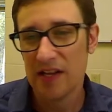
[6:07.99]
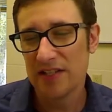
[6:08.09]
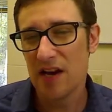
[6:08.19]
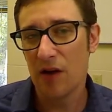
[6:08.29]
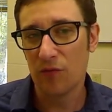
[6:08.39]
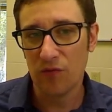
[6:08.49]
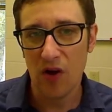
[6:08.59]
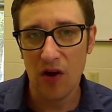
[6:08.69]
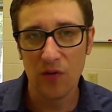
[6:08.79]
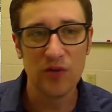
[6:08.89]
It's not
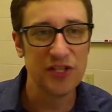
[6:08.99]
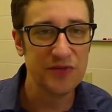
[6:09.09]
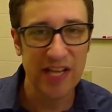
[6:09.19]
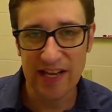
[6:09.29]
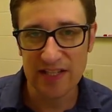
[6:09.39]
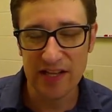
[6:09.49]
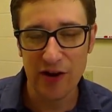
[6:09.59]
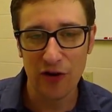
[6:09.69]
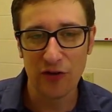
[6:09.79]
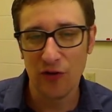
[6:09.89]
wrong once you dig into the
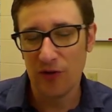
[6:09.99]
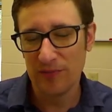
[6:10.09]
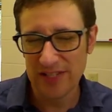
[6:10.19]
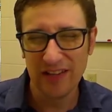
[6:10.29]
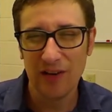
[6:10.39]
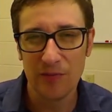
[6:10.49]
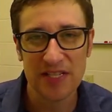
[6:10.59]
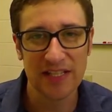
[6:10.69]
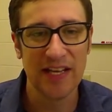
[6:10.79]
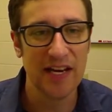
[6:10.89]
article. It's a little
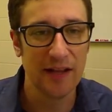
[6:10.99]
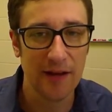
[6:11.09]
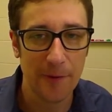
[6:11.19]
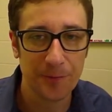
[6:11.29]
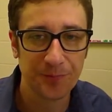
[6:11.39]
misleading, though.